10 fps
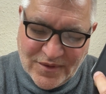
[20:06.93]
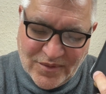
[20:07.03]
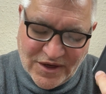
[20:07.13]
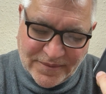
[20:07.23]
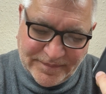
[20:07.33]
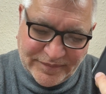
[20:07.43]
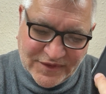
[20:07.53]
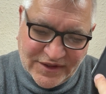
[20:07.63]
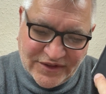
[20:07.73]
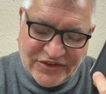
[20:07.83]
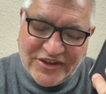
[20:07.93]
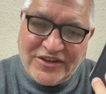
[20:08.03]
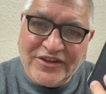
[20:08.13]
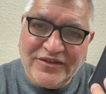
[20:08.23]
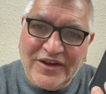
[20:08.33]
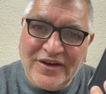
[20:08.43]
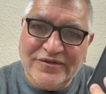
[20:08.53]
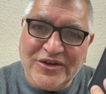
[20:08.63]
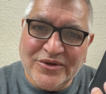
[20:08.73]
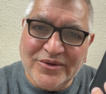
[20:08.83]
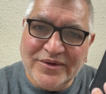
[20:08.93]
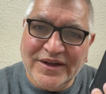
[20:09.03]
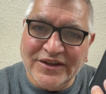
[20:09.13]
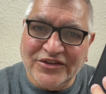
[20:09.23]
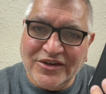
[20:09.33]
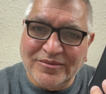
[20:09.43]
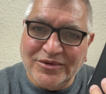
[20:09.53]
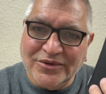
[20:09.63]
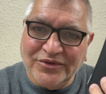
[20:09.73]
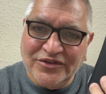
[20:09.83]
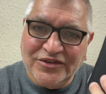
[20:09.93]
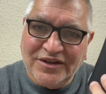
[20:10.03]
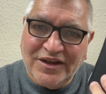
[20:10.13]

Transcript: Well, consider a few examples.